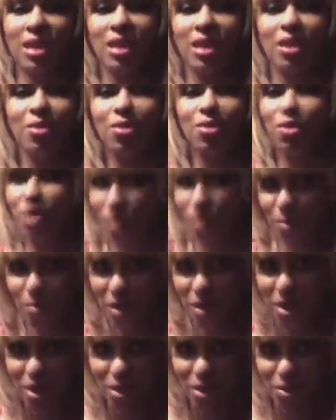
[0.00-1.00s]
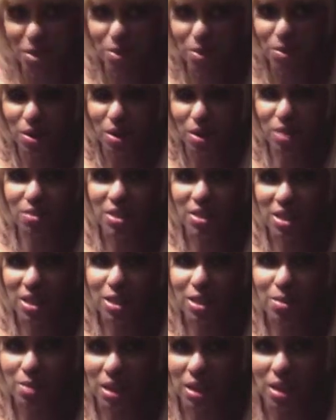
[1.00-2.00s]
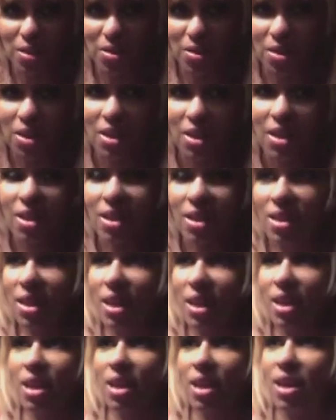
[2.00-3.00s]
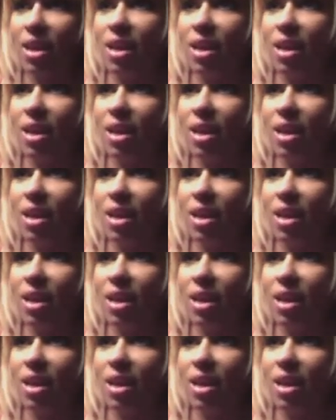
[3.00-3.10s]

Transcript: If you've ever been in the arena when RVD comes out, like